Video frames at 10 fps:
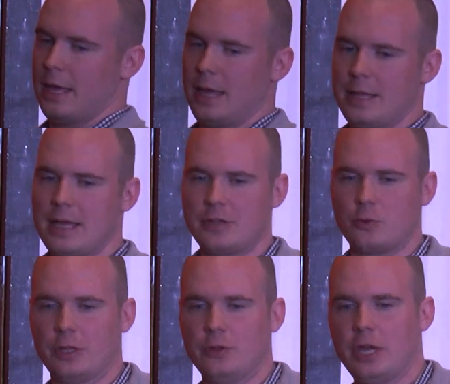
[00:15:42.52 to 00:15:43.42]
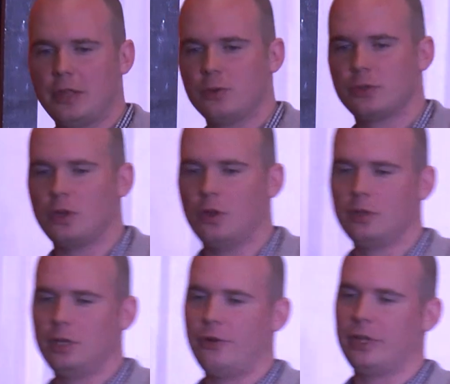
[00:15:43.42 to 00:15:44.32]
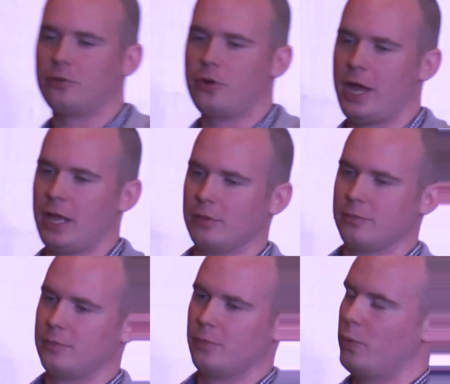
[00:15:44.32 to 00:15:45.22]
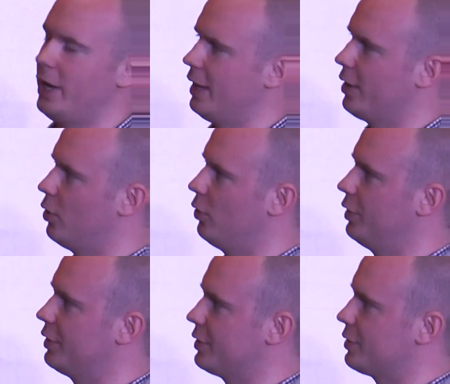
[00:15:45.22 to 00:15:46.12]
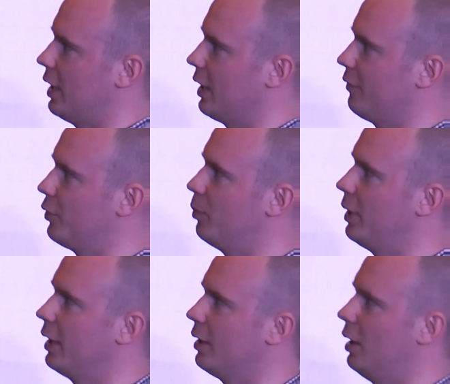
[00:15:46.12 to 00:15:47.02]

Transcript: Another one, you can use only red crayon. Why I called it is like from my